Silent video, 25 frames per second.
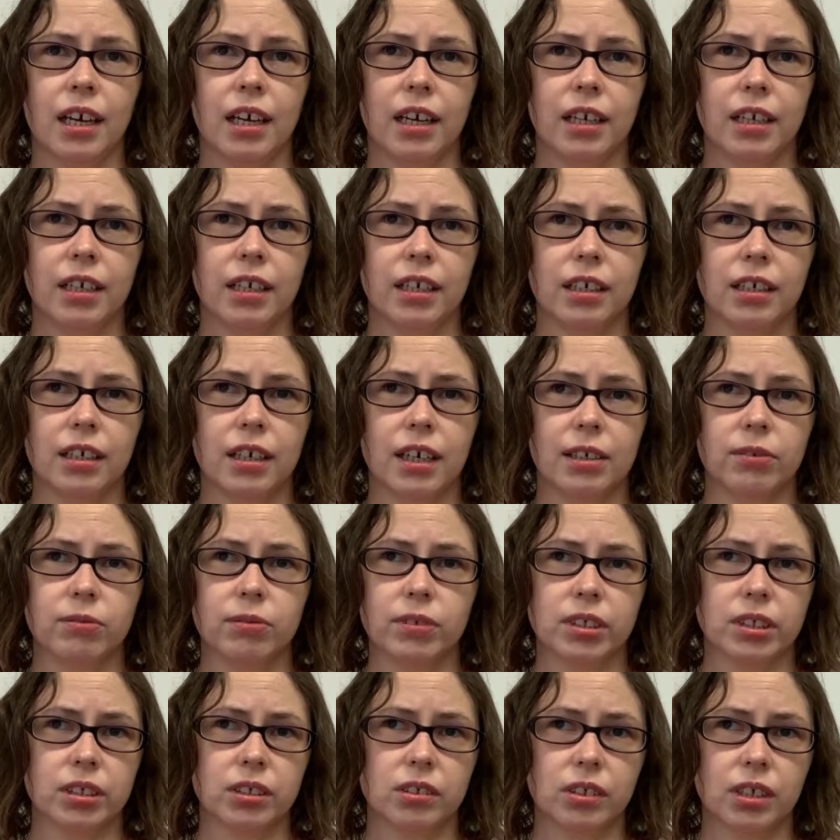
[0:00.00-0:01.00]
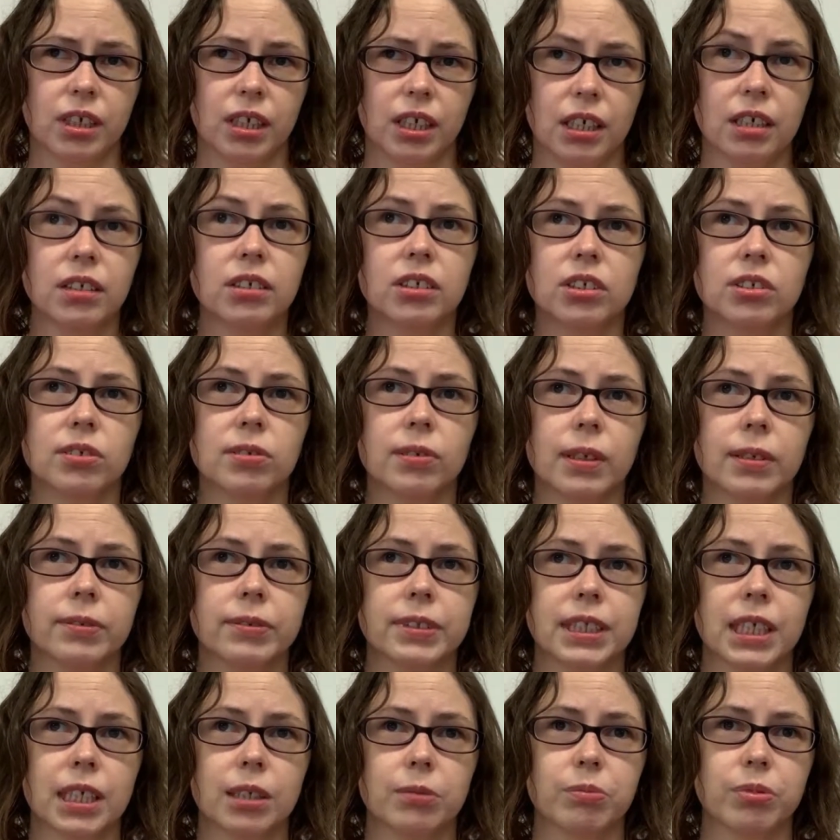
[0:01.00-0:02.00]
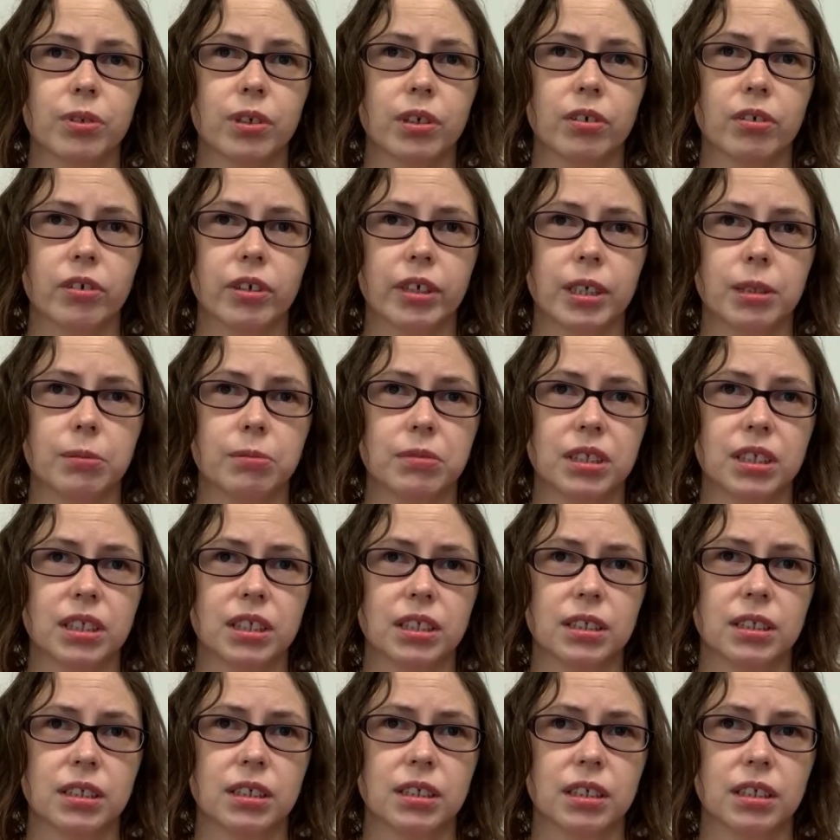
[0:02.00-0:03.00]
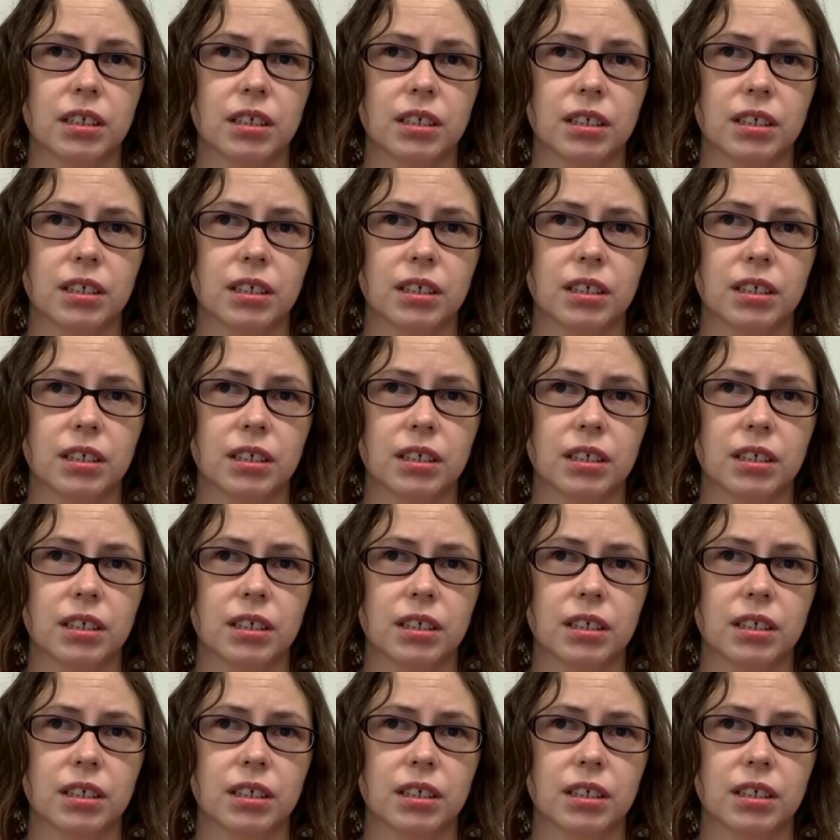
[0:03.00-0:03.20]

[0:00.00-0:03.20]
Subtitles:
And I was looking into 12-step programs just,